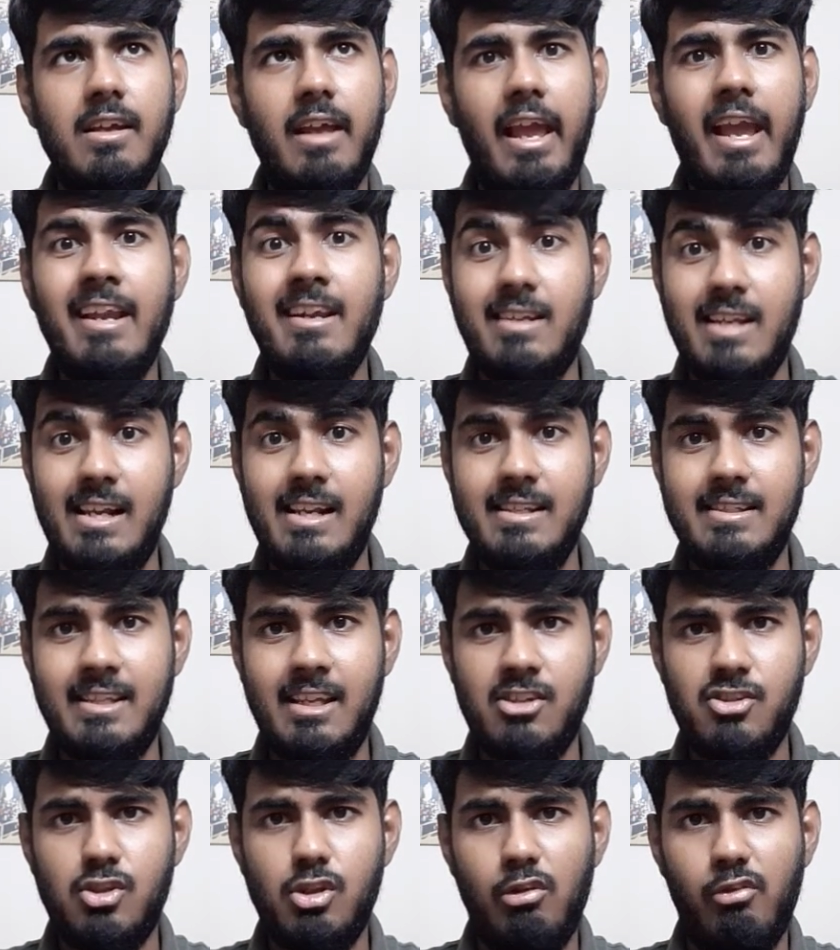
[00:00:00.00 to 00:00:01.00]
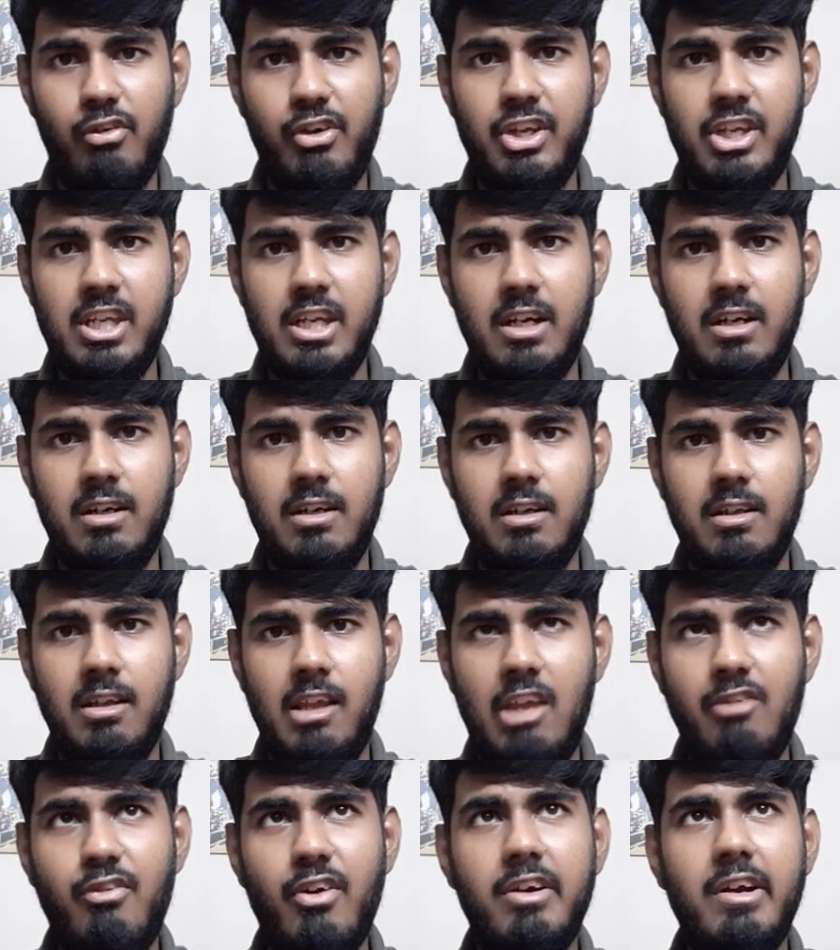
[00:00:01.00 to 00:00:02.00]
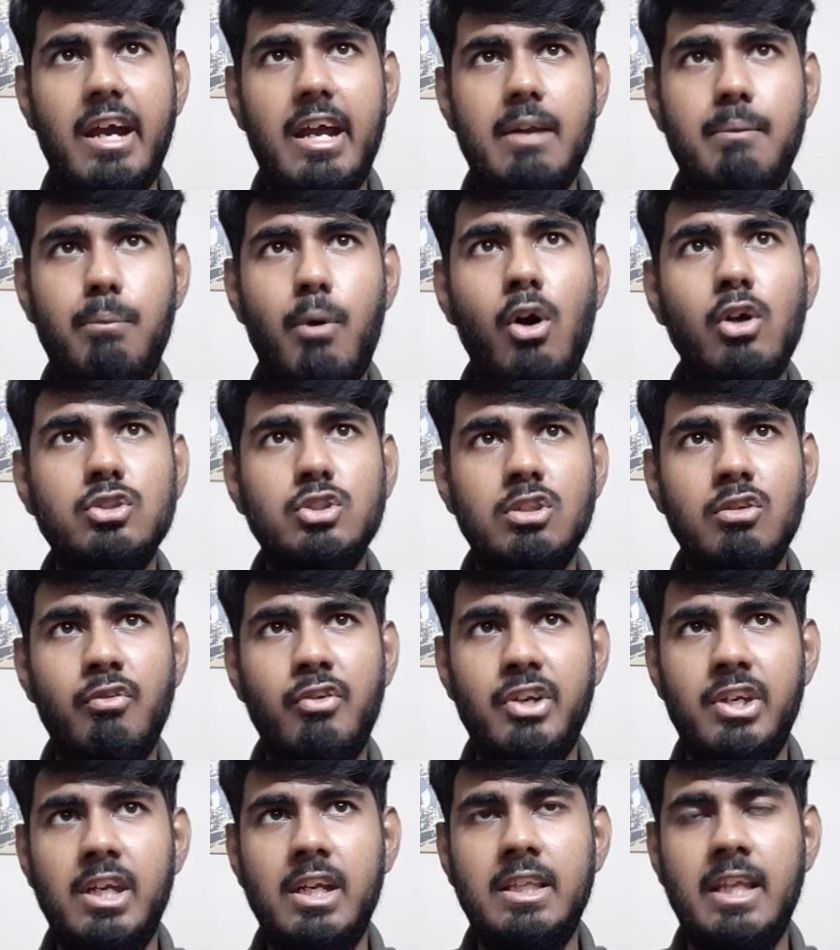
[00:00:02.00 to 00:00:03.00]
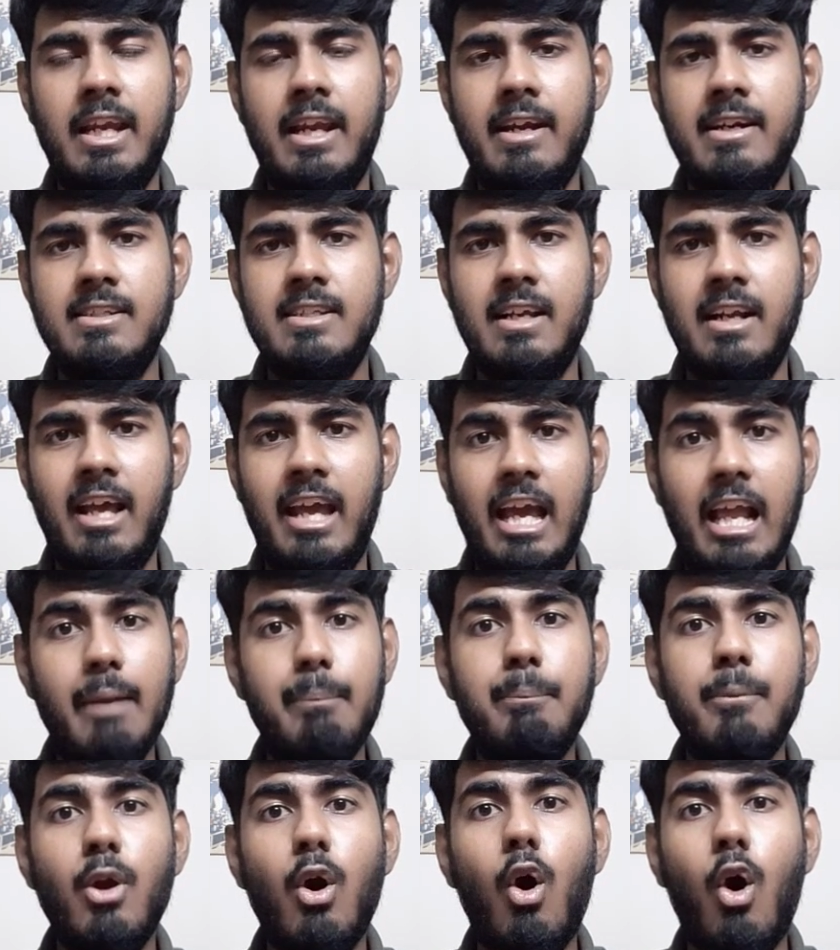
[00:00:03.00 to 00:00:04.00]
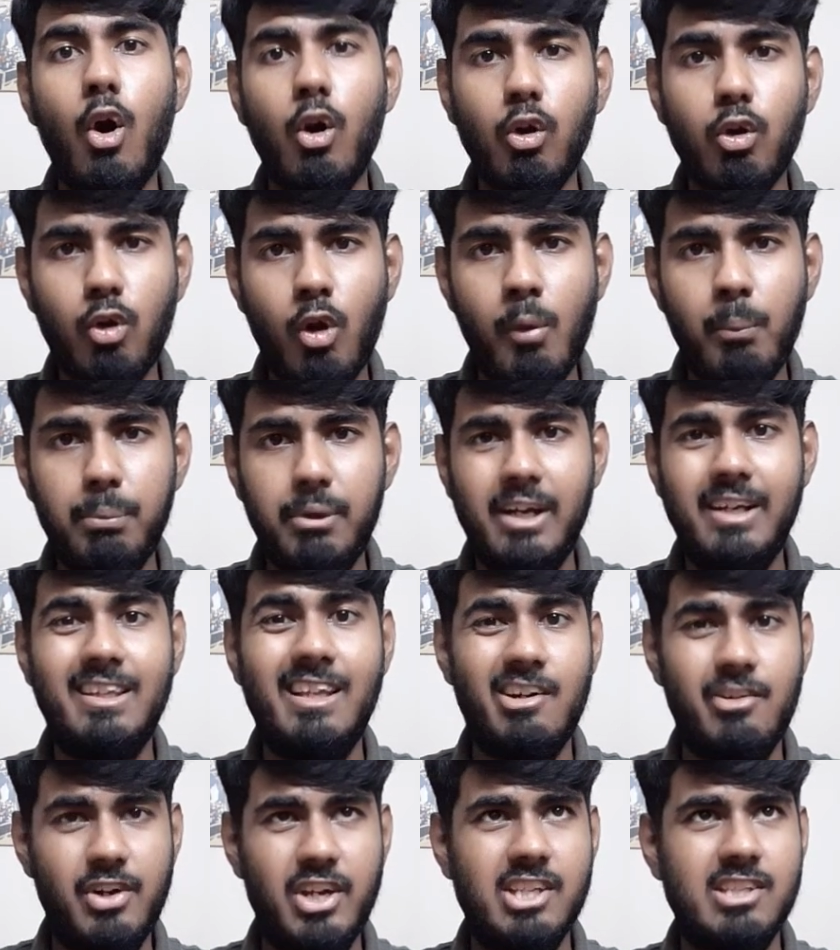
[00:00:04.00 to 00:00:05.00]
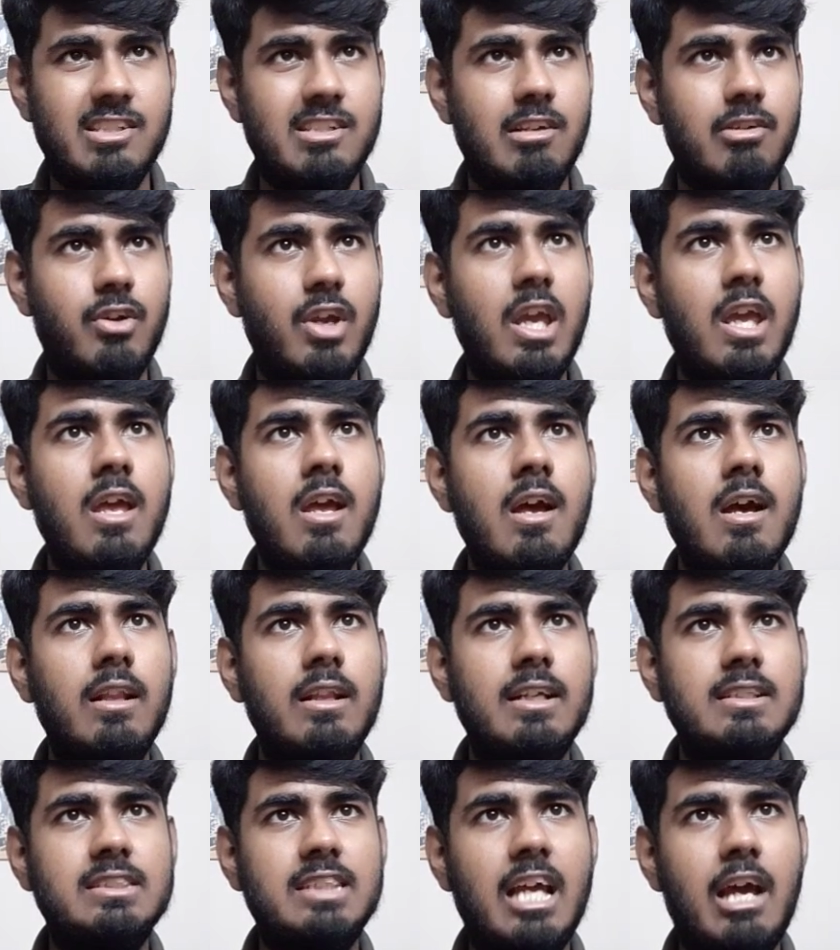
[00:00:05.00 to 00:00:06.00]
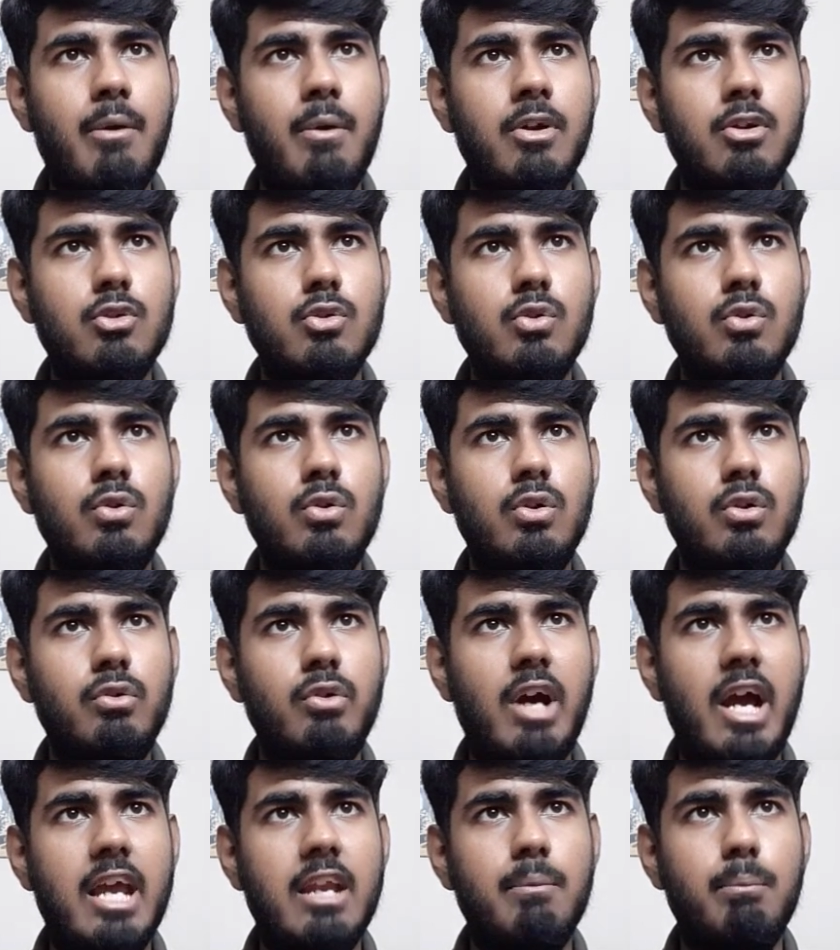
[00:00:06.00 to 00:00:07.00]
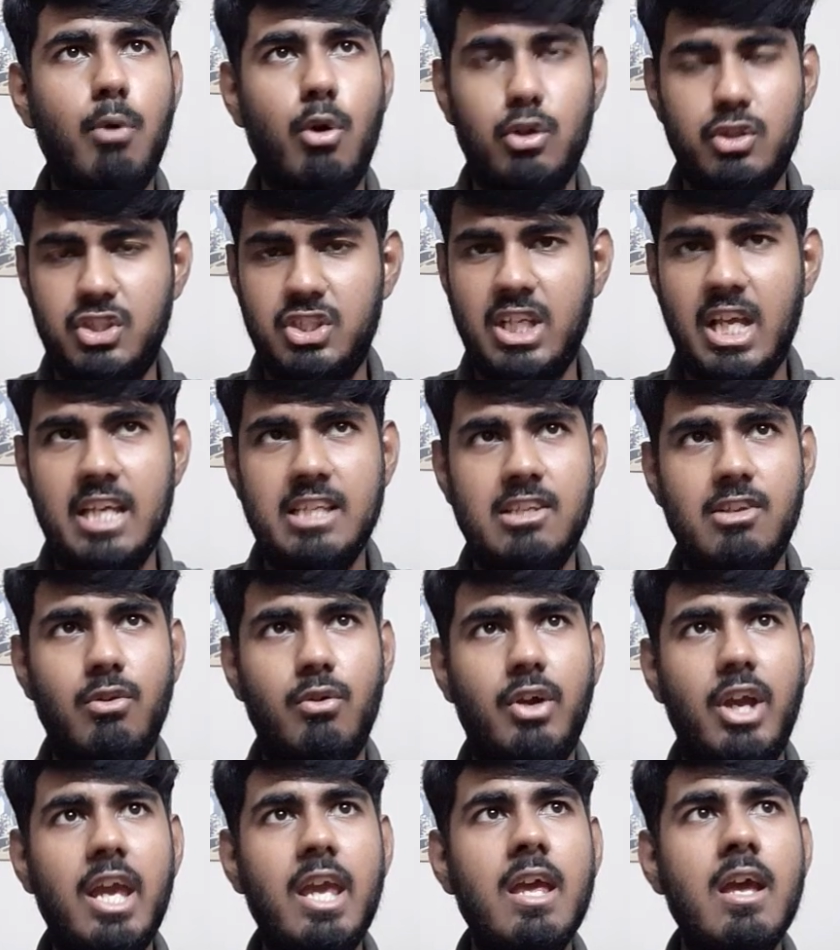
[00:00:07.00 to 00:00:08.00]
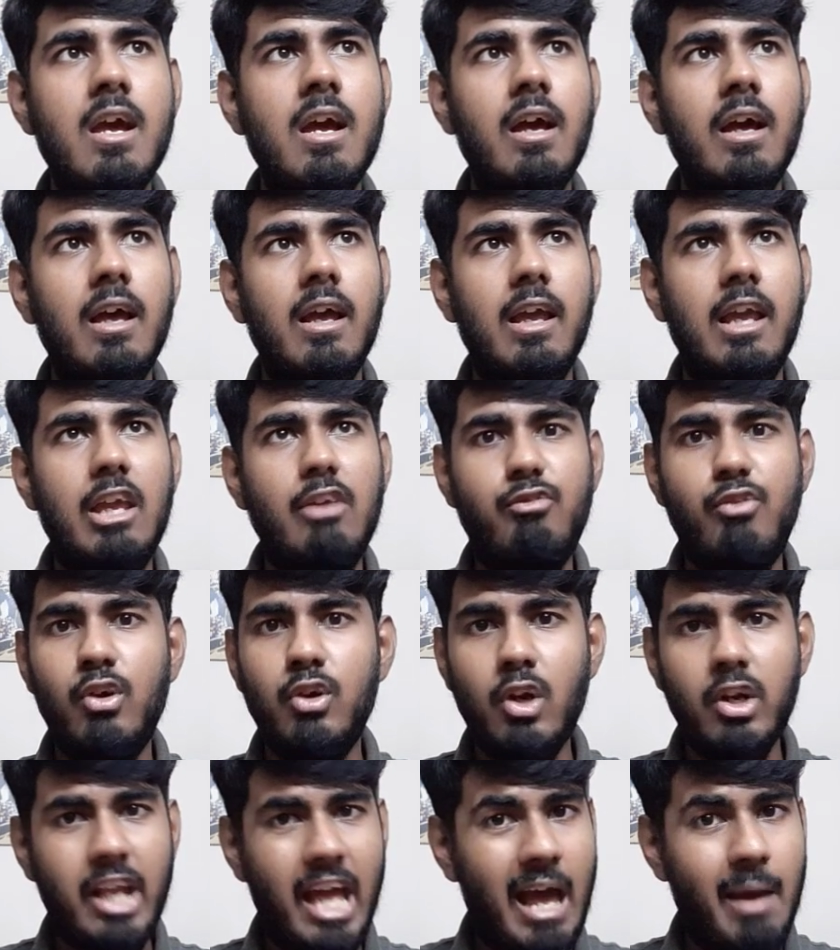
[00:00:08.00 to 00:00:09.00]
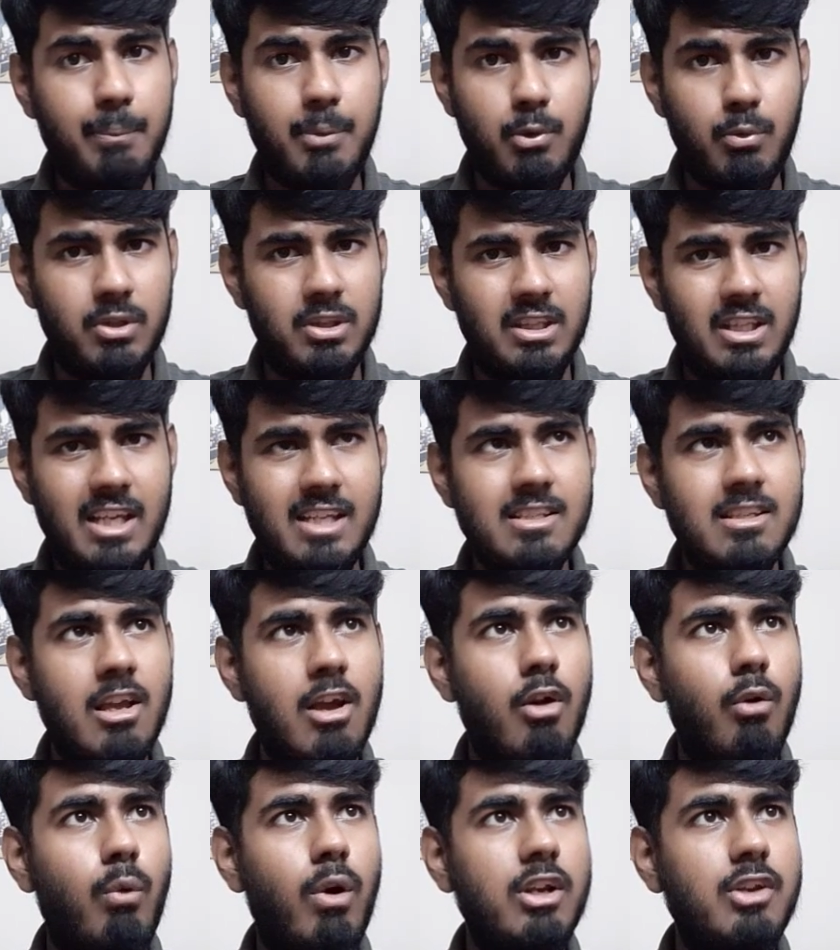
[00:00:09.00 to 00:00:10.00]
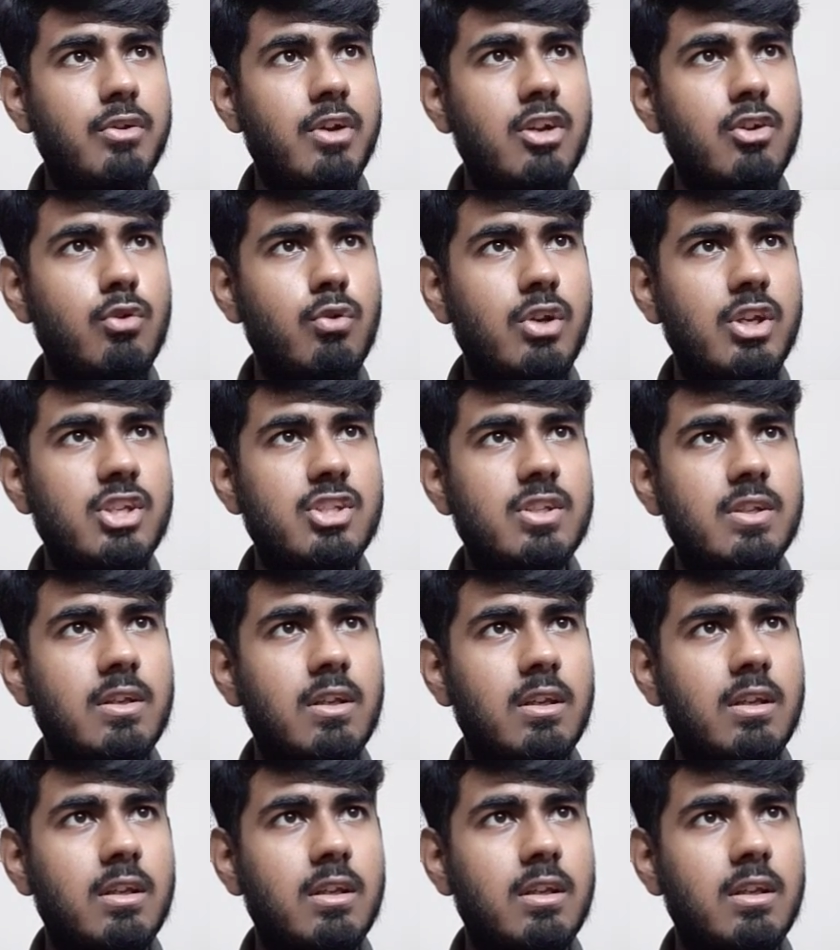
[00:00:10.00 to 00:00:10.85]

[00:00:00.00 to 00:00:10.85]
Intellisense over here. If I write box over here, then it is going to help me auto-complete the rest. Okay, let's say I want to write box sizing. Okay, if you're not happy with this, what you can do is